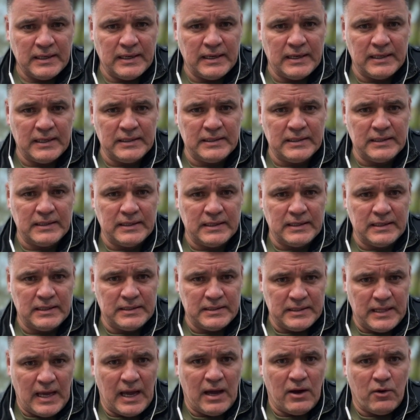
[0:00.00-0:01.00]
And
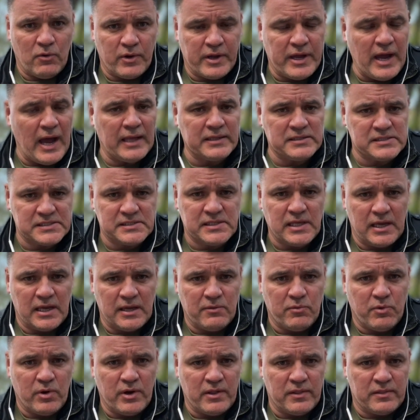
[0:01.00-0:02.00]
now God
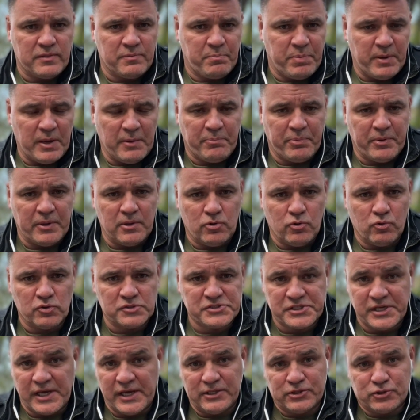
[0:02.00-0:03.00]
stay with people who
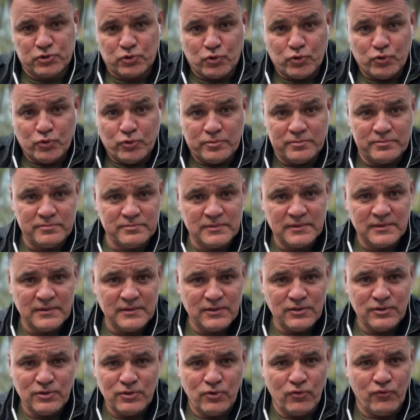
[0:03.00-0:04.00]
say true,
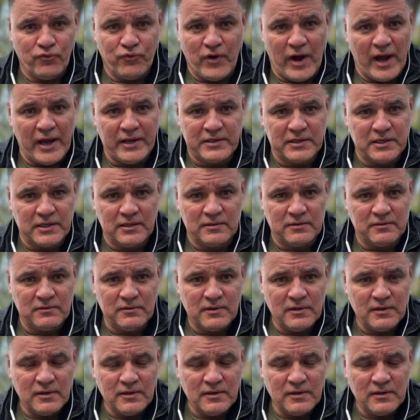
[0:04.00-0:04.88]
who fight in.